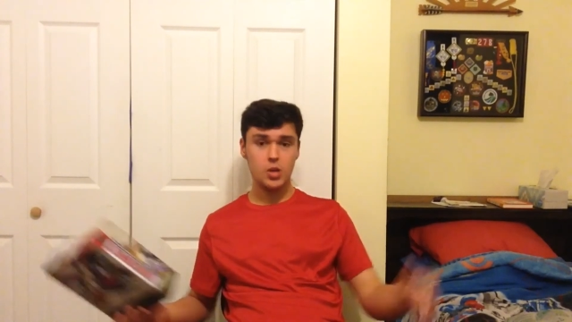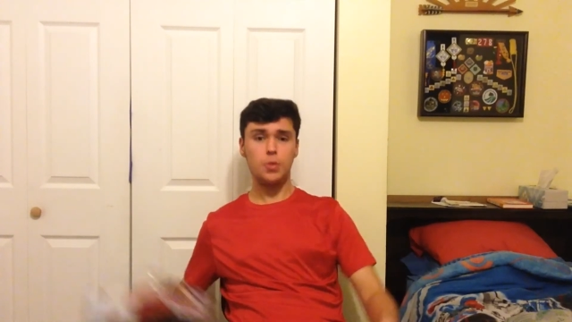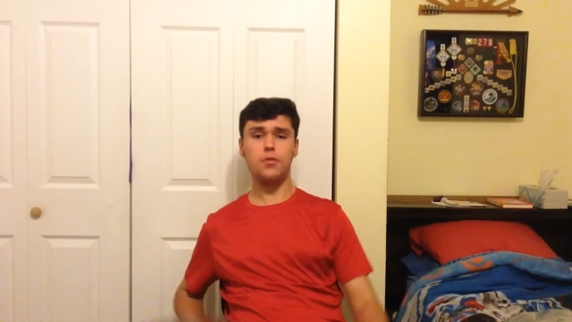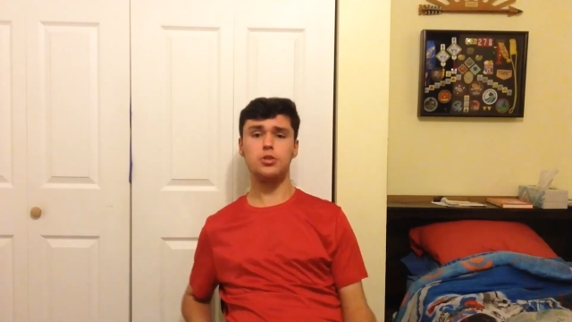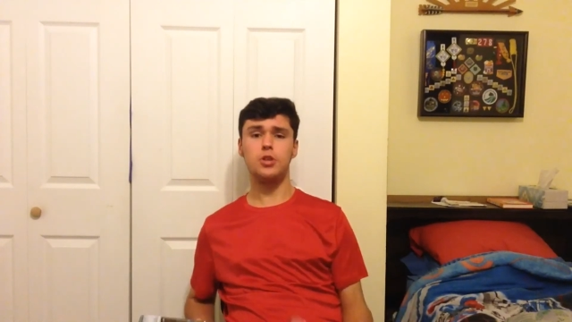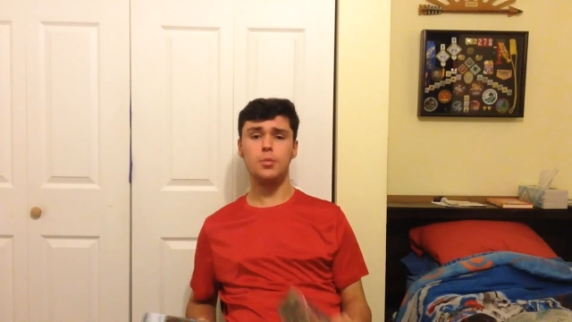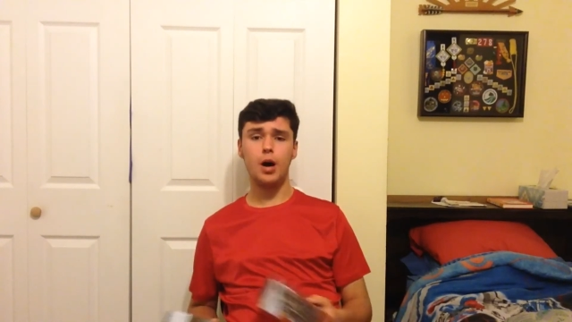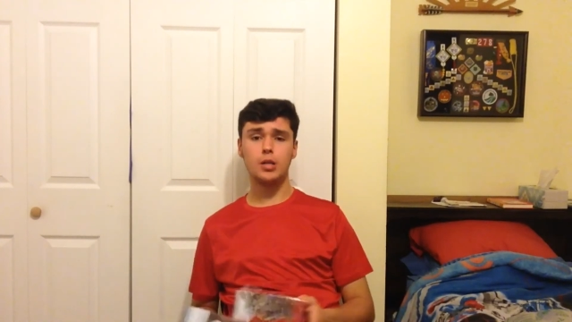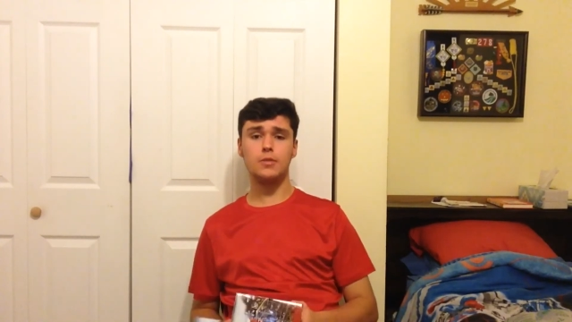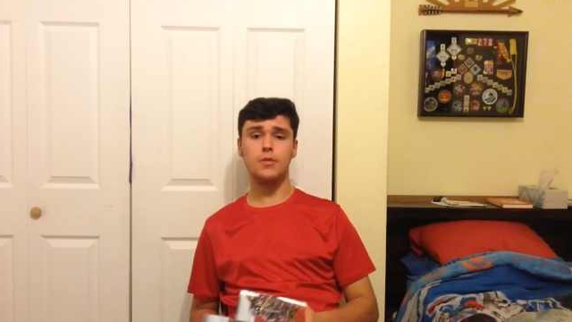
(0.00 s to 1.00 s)
the first
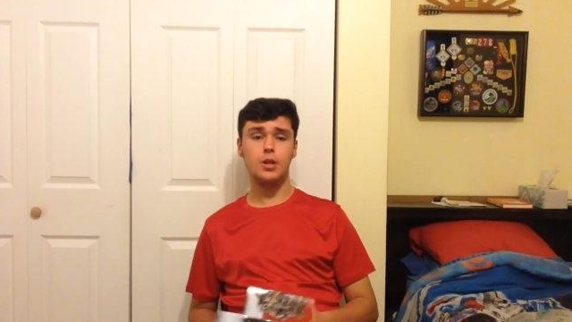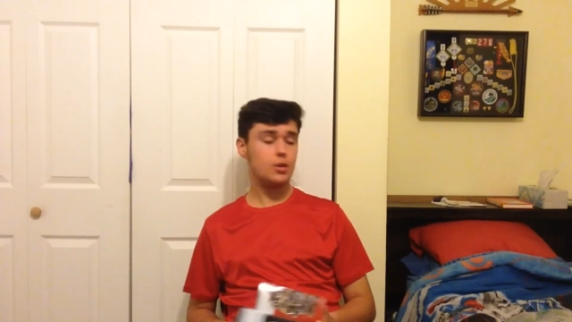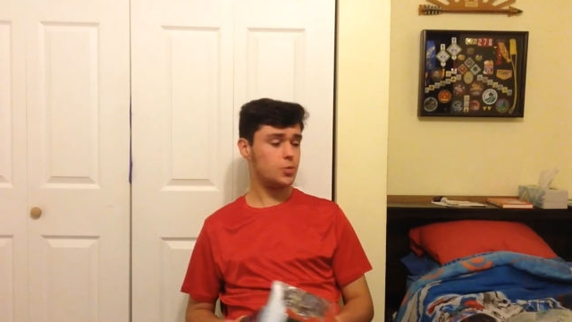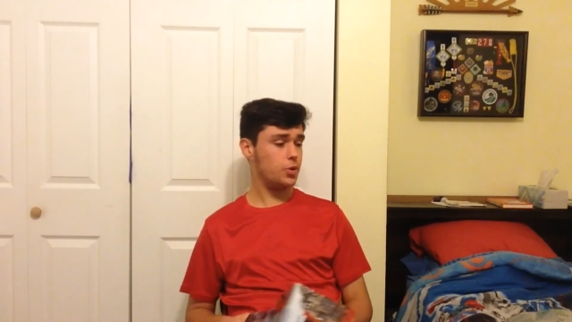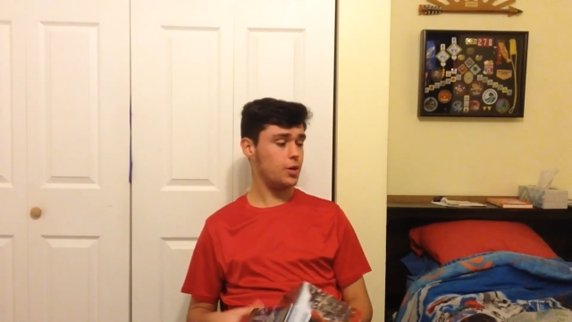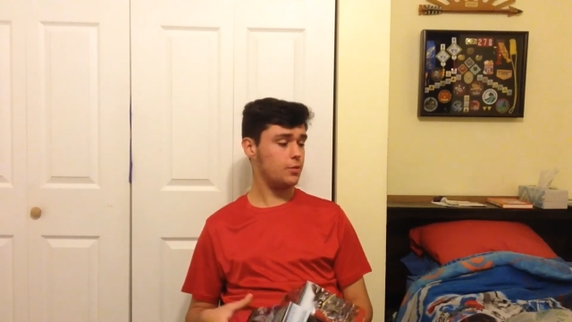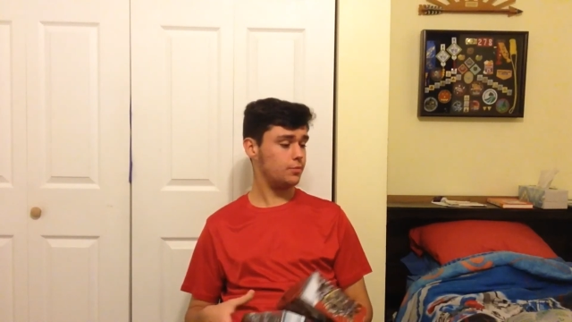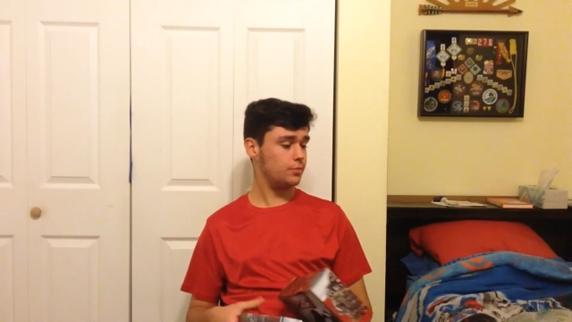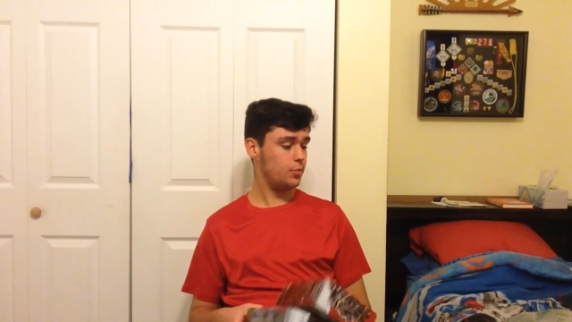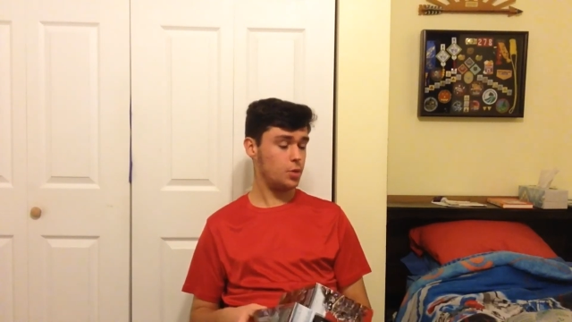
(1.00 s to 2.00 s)
unboxing video is pretty
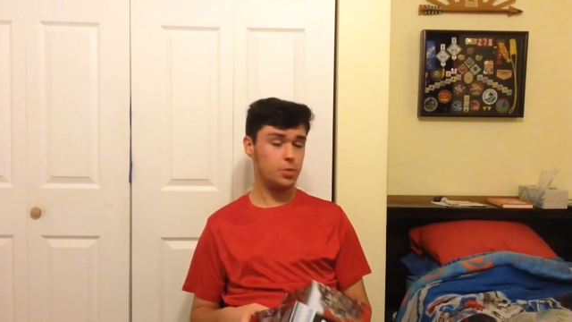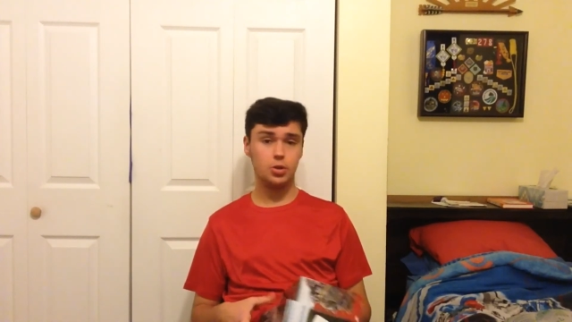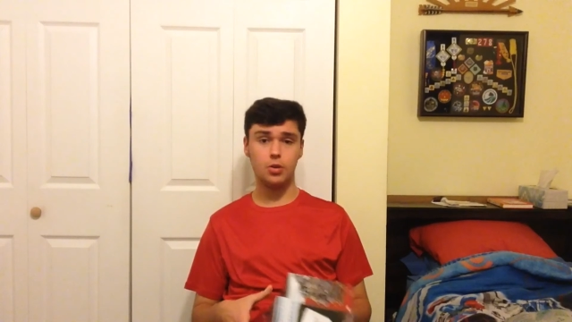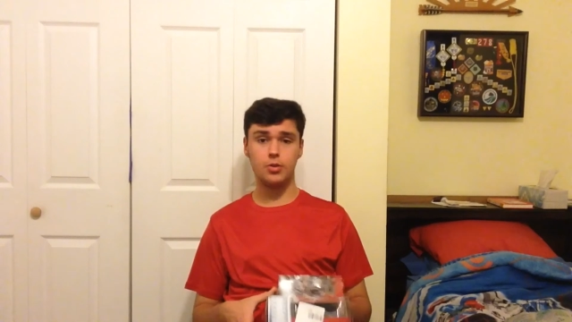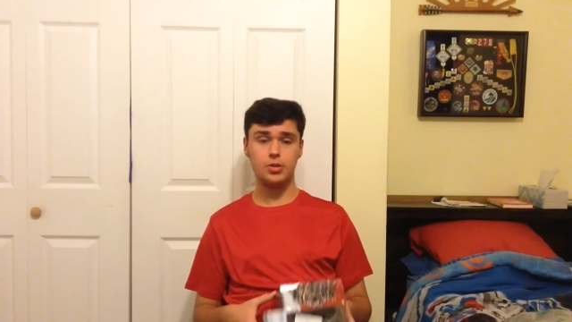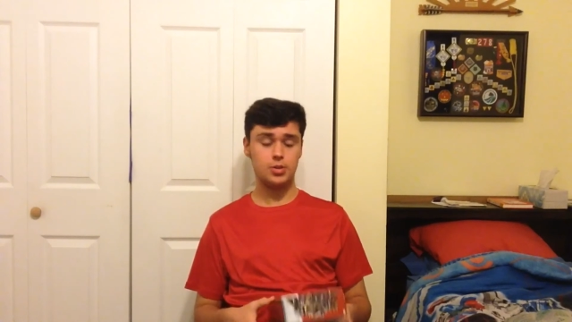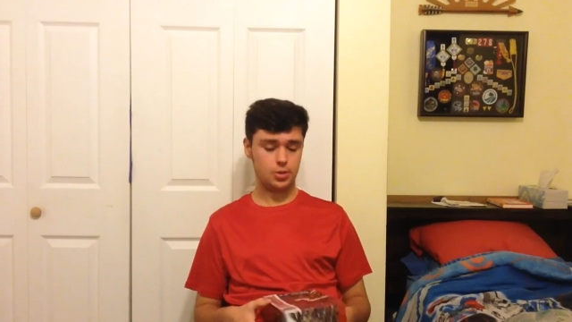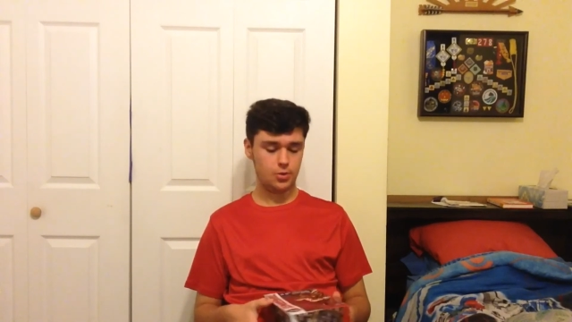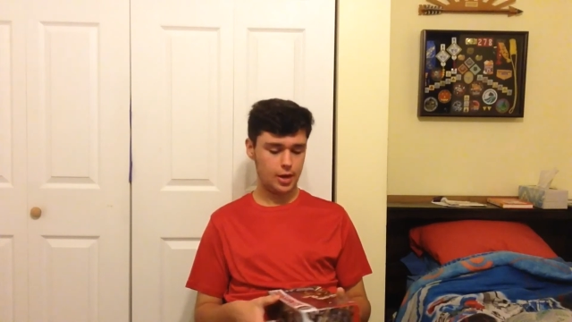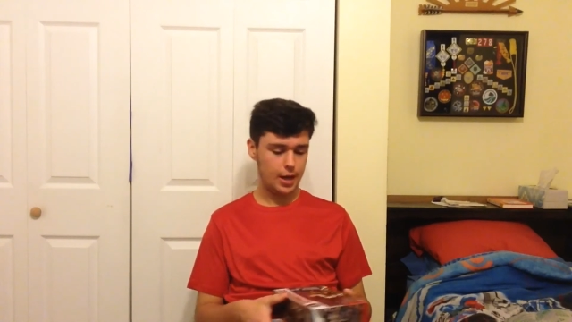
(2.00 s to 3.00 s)
pretty much all there is
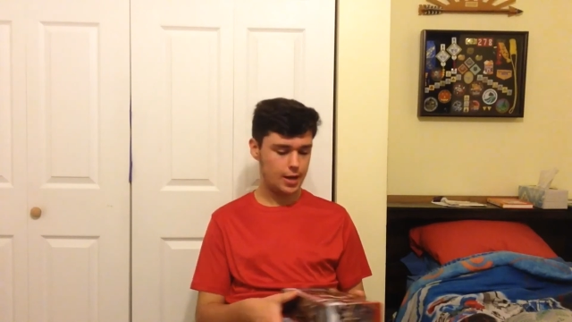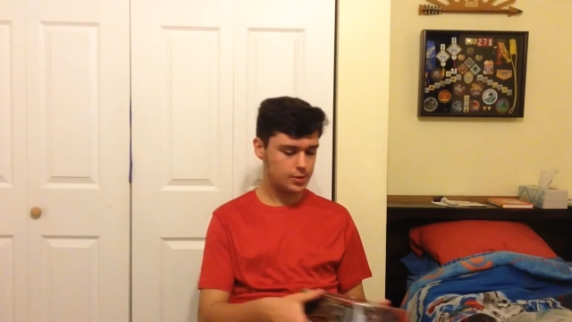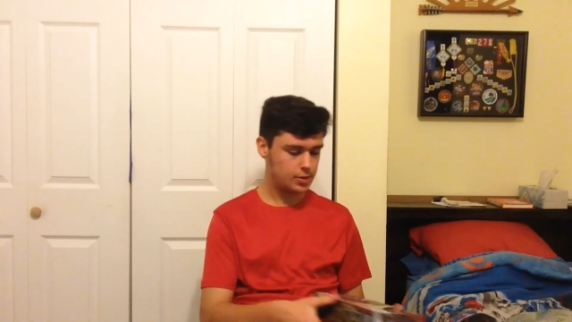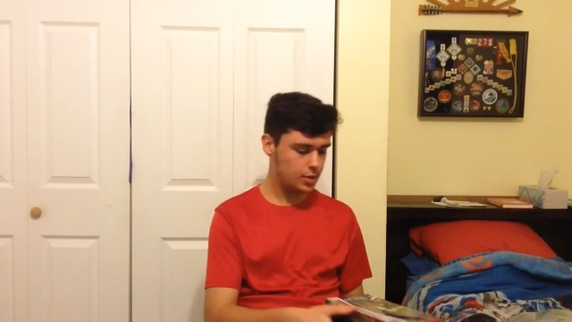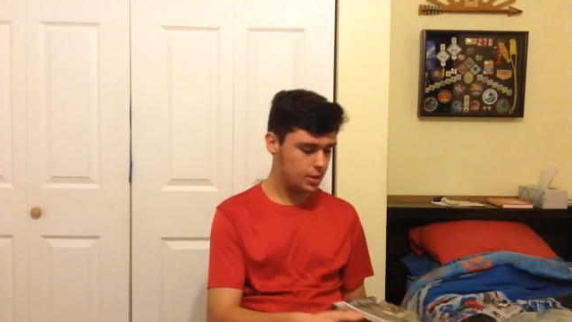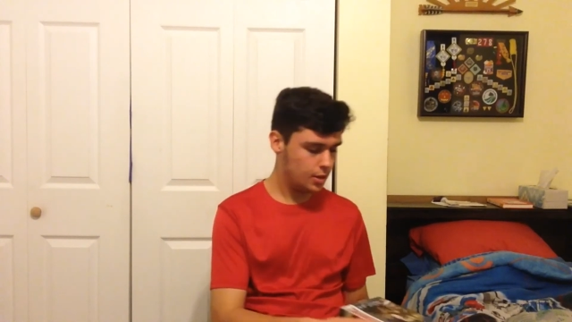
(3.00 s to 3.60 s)
to it, I guess.